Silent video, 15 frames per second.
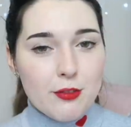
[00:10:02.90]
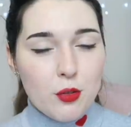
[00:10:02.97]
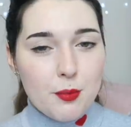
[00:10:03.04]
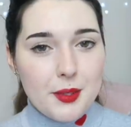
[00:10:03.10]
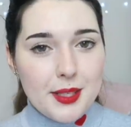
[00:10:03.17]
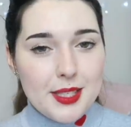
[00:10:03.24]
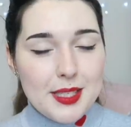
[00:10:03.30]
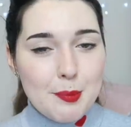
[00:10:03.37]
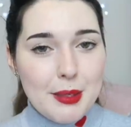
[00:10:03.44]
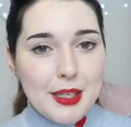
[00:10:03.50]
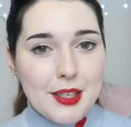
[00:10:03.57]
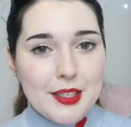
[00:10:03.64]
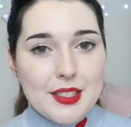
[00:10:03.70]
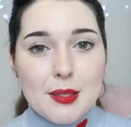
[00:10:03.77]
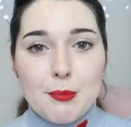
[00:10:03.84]
formulas
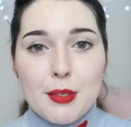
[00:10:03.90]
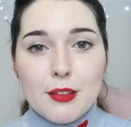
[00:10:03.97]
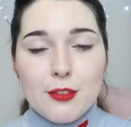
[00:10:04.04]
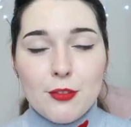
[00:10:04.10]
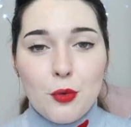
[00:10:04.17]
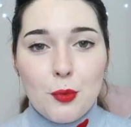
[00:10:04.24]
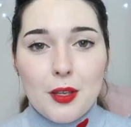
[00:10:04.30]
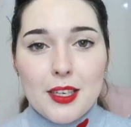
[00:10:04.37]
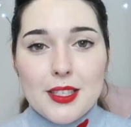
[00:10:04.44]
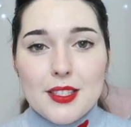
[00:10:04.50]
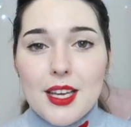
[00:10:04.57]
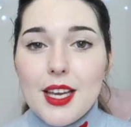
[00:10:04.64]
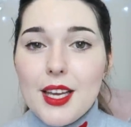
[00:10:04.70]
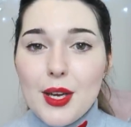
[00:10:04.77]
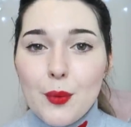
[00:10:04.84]
because the milk formulas
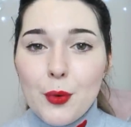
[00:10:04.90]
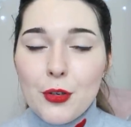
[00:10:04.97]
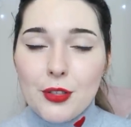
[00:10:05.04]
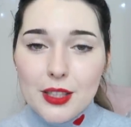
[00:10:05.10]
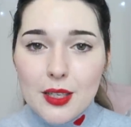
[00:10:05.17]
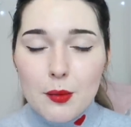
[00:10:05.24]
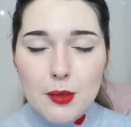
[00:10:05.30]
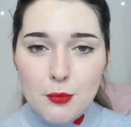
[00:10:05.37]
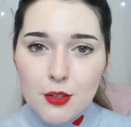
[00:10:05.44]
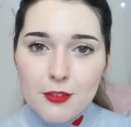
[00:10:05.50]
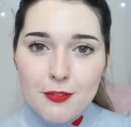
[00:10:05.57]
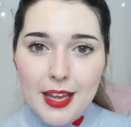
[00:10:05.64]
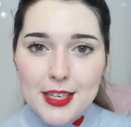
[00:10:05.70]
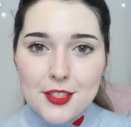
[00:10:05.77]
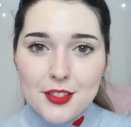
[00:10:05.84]
were a little bit more
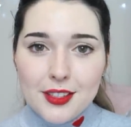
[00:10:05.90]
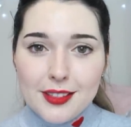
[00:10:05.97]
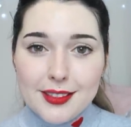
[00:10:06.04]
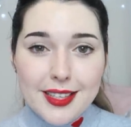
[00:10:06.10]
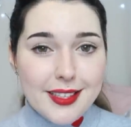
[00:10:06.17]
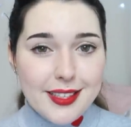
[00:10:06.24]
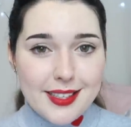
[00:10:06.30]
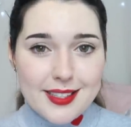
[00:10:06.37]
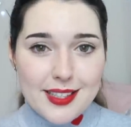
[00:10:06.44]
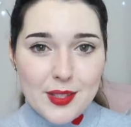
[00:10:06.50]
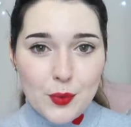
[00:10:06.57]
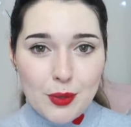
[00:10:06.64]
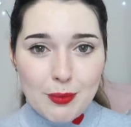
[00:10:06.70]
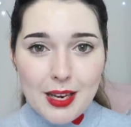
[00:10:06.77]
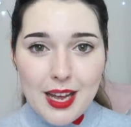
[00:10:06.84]
flattering and easy
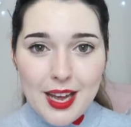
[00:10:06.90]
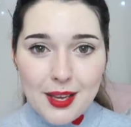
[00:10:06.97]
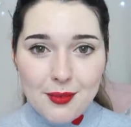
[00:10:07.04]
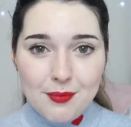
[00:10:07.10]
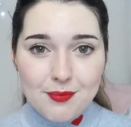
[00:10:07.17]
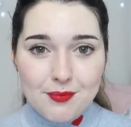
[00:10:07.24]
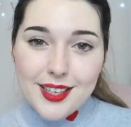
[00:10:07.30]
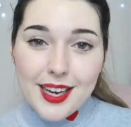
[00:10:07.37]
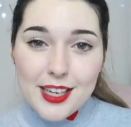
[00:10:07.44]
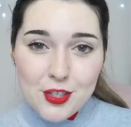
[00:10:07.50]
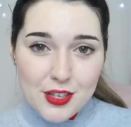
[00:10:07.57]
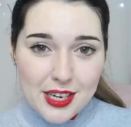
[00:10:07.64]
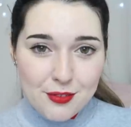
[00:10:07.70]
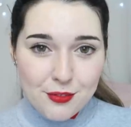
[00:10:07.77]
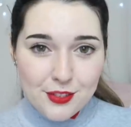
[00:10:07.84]
to apply. I
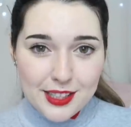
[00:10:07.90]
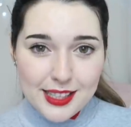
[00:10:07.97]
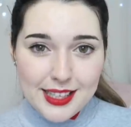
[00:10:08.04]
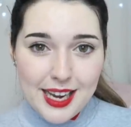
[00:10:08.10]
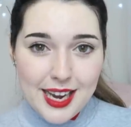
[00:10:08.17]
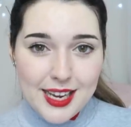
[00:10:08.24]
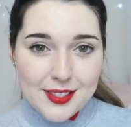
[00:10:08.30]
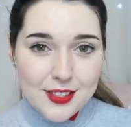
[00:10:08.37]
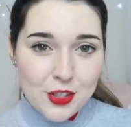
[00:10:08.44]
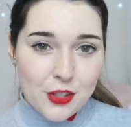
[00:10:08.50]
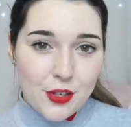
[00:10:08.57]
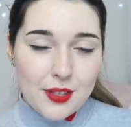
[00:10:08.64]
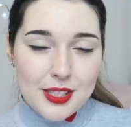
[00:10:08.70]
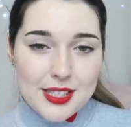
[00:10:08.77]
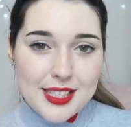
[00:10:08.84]
tried really hard to
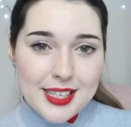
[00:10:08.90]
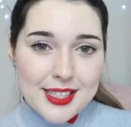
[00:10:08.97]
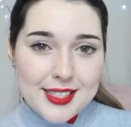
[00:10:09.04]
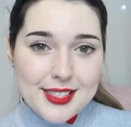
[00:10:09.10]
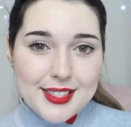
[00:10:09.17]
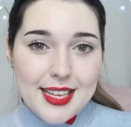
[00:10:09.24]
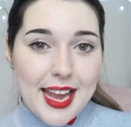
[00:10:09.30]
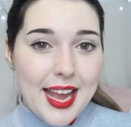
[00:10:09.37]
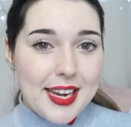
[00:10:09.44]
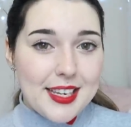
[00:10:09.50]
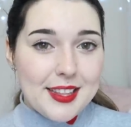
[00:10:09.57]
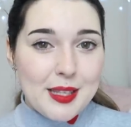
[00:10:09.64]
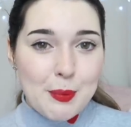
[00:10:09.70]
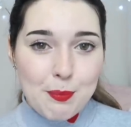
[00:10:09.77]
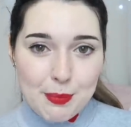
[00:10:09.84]
show the tints
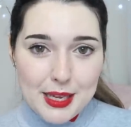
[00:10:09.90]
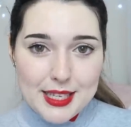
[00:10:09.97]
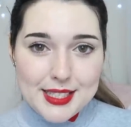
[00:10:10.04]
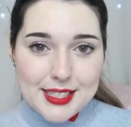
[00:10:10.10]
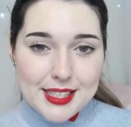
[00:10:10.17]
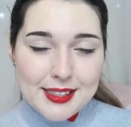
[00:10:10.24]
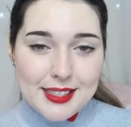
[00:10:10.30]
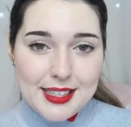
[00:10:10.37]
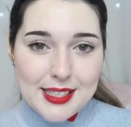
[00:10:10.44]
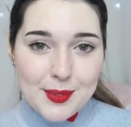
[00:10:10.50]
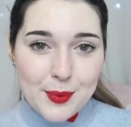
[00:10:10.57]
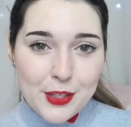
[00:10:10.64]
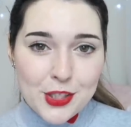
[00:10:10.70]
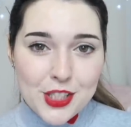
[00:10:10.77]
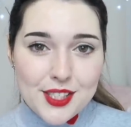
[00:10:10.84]
at their best in these
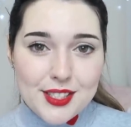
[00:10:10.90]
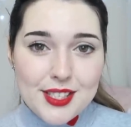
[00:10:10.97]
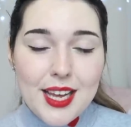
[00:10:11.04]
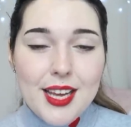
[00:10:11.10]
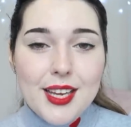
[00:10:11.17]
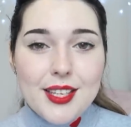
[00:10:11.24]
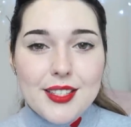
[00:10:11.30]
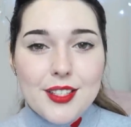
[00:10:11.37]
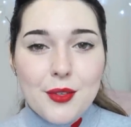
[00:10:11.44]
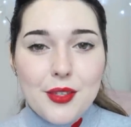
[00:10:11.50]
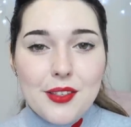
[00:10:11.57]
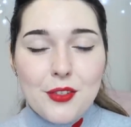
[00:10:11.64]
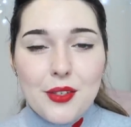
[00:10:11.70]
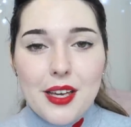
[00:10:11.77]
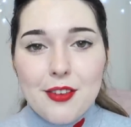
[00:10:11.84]
swatches, so
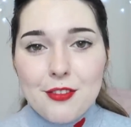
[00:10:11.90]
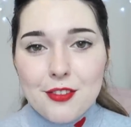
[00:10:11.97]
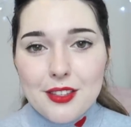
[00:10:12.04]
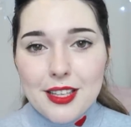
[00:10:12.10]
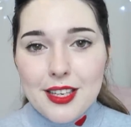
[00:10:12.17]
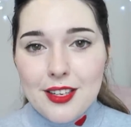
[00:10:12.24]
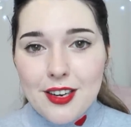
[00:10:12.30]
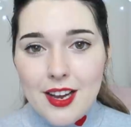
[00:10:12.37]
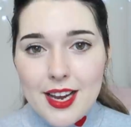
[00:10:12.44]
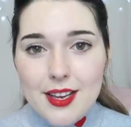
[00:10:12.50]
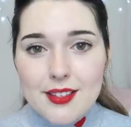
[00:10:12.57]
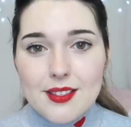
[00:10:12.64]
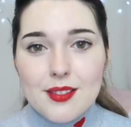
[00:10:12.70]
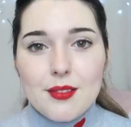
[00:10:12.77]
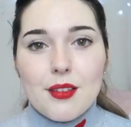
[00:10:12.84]
if you have really
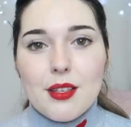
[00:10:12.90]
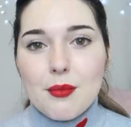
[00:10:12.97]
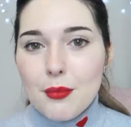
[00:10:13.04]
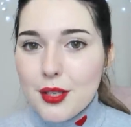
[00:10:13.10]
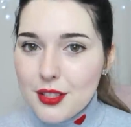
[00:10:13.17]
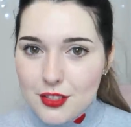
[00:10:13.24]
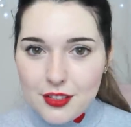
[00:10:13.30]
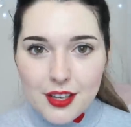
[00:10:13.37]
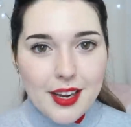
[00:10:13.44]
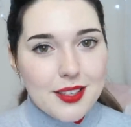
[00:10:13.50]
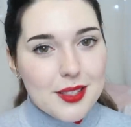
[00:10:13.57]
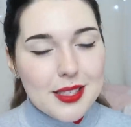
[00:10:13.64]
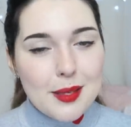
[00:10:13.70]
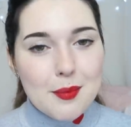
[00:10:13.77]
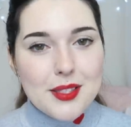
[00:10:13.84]
nice
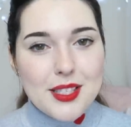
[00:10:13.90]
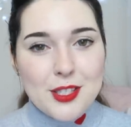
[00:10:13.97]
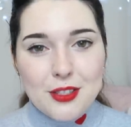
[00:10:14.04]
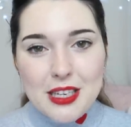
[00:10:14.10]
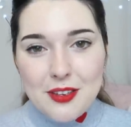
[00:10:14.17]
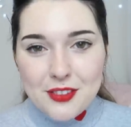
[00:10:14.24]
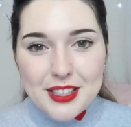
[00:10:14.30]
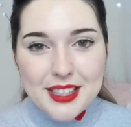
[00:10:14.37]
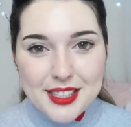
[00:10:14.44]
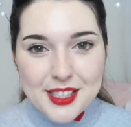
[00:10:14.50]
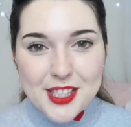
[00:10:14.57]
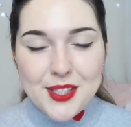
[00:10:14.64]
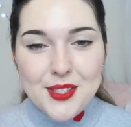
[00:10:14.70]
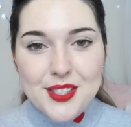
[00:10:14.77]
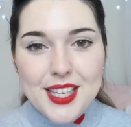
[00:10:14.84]
moisturized lips that don't have any
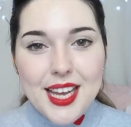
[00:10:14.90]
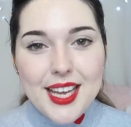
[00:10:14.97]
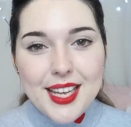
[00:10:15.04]
issues,